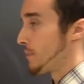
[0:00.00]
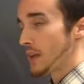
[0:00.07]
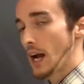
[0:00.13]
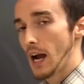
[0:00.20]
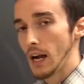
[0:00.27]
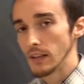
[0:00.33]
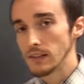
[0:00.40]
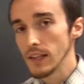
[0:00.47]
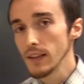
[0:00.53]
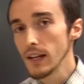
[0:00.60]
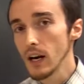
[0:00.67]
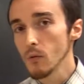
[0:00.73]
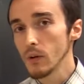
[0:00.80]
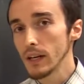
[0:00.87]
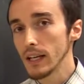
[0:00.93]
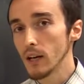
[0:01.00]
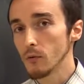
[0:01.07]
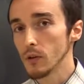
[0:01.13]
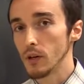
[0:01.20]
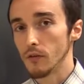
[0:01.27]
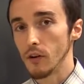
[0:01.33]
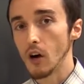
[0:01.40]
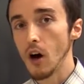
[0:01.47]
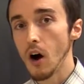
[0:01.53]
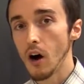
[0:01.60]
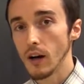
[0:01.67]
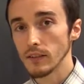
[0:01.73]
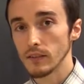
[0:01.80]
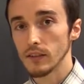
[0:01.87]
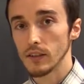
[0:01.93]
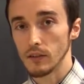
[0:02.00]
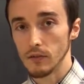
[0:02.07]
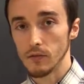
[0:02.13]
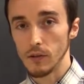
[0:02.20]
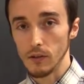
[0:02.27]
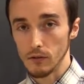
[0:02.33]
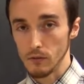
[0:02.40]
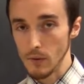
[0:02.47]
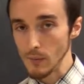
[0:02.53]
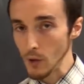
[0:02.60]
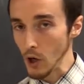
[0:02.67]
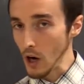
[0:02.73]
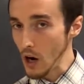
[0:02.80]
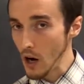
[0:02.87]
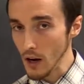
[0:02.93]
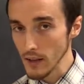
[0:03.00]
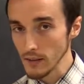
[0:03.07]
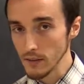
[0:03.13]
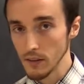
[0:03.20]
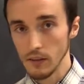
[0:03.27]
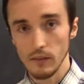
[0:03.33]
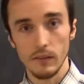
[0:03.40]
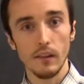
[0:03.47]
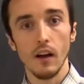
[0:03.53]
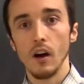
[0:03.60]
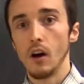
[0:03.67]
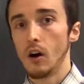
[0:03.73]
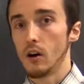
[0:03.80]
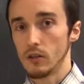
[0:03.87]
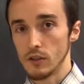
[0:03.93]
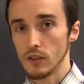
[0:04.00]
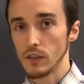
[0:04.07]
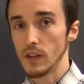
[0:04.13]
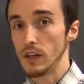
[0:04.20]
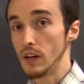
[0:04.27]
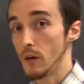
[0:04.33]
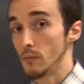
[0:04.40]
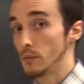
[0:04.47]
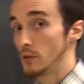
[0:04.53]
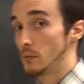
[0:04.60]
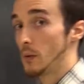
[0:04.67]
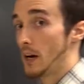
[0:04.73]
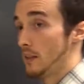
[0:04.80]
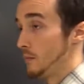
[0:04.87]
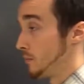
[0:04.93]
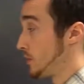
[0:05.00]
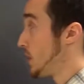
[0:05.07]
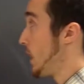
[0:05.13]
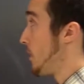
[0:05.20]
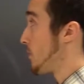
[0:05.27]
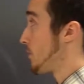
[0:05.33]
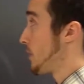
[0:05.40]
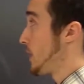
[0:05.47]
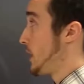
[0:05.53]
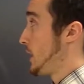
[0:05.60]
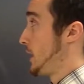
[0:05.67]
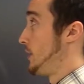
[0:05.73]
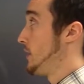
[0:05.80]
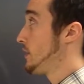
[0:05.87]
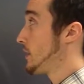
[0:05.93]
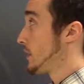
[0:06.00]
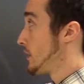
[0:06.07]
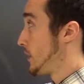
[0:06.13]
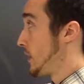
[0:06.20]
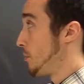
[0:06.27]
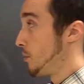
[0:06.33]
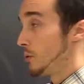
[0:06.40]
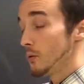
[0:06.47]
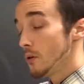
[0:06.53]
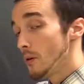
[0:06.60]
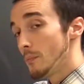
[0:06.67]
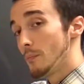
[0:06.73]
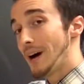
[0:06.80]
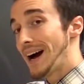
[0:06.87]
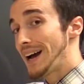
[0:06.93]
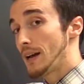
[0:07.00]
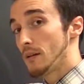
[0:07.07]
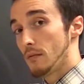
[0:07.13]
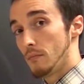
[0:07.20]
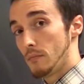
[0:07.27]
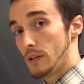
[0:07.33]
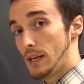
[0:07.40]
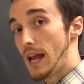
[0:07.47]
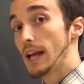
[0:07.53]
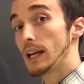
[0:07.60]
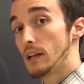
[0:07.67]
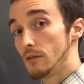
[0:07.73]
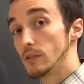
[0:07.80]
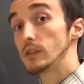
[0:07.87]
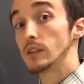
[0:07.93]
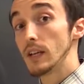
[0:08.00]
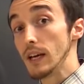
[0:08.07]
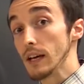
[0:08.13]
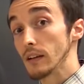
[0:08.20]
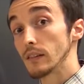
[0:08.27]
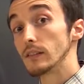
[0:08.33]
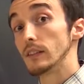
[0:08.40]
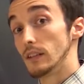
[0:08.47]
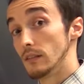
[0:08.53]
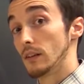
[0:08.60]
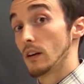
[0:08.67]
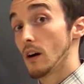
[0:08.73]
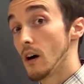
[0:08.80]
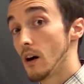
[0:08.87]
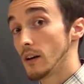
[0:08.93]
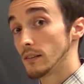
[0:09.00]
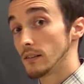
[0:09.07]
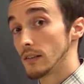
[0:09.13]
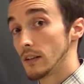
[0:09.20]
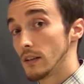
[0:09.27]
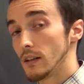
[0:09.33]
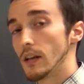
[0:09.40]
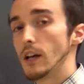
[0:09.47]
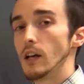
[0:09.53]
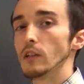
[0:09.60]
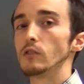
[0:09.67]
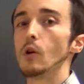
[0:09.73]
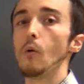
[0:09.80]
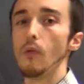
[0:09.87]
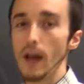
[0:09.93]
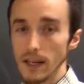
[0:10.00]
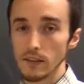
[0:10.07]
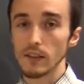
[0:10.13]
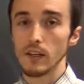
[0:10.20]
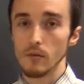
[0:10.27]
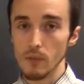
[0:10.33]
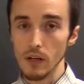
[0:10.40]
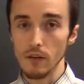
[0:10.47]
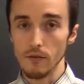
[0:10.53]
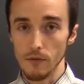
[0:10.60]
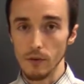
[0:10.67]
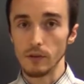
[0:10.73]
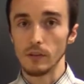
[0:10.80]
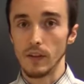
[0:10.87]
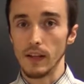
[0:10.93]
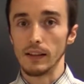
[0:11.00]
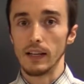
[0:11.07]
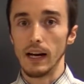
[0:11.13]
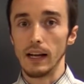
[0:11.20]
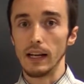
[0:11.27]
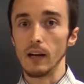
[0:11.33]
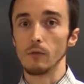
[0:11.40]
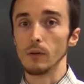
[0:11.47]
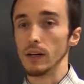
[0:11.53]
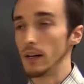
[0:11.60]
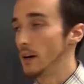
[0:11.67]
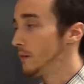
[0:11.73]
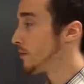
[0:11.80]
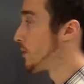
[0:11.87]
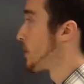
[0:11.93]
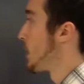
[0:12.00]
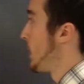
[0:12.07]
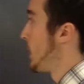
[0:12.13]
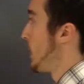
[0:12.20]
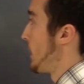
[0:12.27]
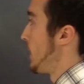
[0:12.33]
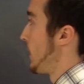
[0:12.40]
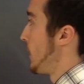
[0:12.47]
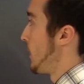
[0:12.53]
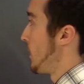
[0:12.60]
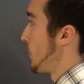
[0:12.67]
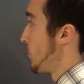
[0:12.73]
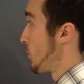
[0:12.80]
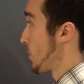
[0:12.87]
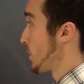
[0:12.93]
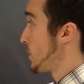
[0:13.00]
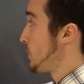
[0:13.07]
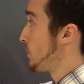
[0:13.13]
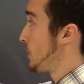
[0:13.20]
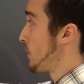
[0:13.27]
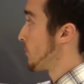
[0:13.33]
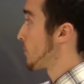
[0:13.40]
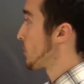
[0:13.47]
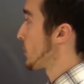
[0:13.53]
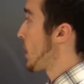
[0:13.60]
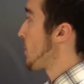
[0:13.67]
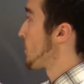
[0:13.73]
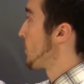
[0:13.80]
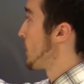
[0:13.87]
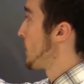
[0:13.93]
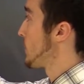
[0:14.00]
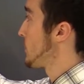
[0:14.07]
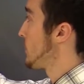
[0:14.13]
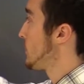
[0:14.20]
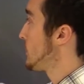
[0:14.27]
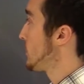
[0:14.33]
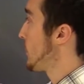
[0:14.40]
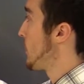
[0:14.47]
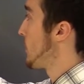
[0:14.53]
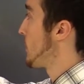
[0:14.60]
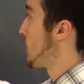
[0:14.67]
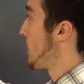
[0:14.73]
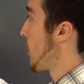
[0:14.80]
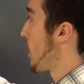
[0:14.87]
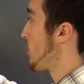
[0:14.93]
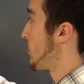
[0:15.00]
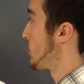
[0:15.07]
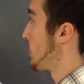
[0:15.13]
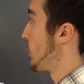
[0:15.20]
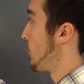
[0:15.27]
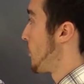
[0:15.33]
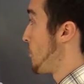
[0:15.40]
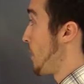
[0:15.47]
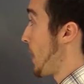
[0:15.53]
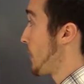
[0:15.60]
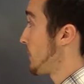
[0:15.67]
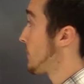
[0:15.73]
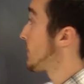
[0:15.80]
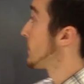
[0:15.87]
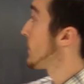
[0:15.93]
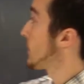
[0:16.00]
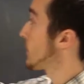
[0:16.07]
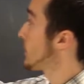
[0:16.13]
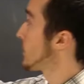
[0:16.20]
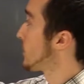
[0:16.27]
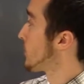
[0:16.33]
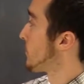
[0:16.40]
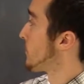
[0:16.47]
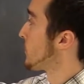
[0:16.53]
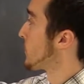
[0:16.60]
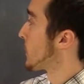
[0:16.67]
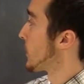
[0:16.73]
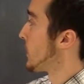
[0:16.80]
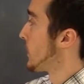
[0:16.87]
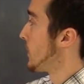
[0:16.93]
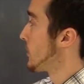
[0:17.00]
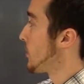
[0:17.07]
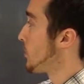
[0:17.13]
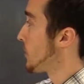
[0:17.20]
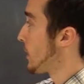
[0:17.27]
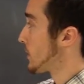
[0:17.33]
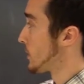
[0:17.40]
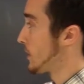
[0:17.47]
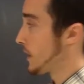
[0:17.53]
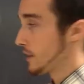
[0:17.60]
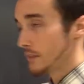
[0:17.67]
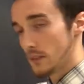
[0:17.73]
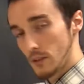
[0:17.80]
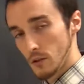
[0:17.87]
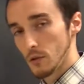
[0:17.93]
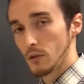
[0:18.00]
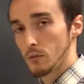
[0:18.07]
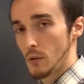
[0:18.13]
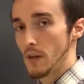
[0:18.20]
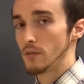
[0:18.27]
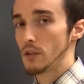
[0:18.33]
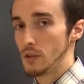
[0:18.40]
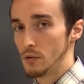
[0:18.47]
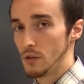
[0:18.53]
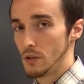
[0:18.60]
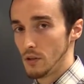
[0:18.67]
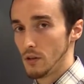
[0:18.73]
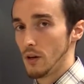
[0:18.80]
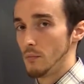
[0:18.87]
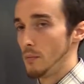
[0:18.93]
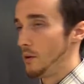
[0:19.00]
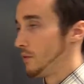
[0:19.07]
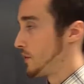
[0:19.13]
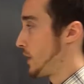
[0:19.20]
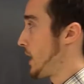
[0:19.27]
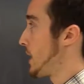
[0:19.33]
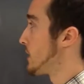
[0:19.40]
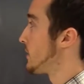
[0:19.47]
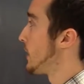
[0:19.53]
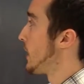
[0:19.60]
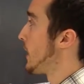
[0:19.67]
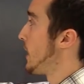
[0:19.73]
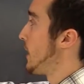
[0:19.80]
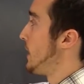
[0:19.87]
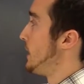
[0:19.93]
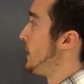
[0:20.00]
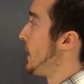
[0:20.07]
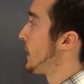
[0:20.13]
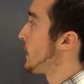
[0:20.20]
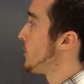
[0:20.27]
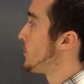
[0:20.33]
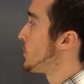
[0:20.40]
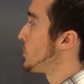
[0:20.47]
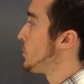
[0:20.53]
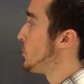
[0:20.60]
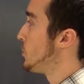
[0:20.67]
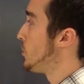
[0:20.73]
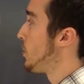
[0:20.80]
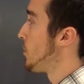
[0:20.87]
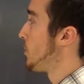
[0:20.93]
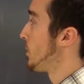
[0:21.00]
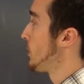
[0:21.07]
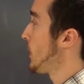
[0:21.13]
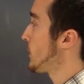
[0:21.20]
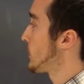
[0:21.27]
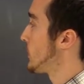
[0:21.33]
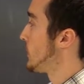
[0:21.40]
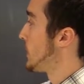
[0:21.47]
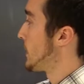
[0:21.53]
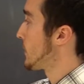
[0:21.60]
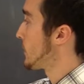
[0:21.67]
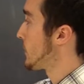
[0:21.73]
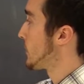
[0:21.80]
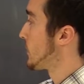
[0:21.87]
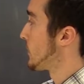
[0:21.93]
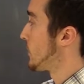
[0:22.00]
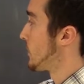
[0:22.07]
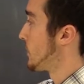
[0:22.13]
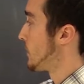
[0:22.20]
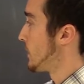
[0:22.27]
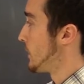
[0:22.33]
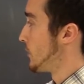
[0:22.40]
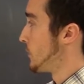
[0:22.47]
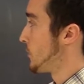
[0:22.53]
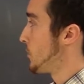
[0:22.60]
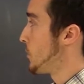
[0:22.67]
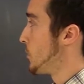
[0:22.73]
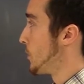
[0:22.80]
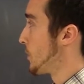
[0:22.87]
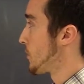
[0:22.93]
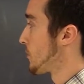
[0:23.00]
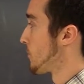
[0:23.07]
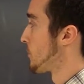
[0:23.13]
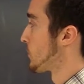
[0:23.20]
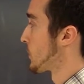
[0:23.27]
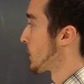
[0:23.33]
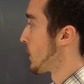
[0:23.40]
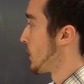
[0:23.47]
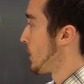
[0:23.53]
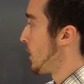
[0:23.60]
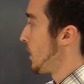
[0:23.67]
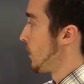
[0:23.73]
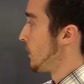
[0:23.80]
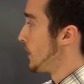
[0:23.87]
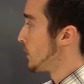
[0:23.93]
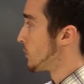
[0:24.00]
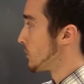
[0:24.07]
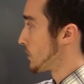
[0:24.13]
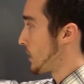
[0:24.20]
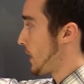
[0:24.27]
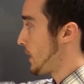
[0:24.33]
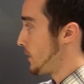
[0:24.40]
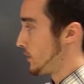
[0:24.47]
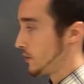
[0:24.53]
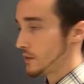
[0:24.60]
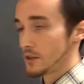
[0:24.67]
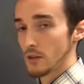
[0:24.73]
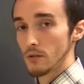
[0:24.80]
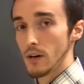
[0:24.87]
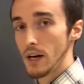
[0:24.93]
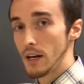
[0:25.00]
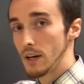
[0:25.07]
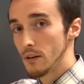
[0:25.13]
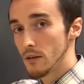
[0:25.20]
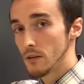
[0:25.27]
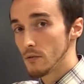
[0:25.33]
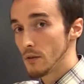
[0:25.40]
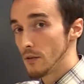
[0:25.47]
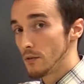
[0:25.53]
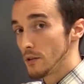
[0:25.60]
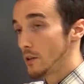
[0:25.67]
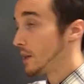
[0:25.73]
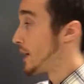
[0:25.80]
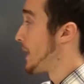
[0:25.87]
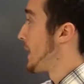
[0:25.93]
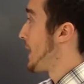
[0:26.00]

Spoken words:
I said that I want to get rid of constants first. Remember, constants are just the numbers by themselves. In this example, my negative 6 is a constant, so that's going to be the first thing that I get rid of. We're going to use inverse operations. The opposite of a minus 6 is a plus 6, and of course we have to do it on both sides. Negative 2 plus 6 is 4. Our equal sign is still right here in the river.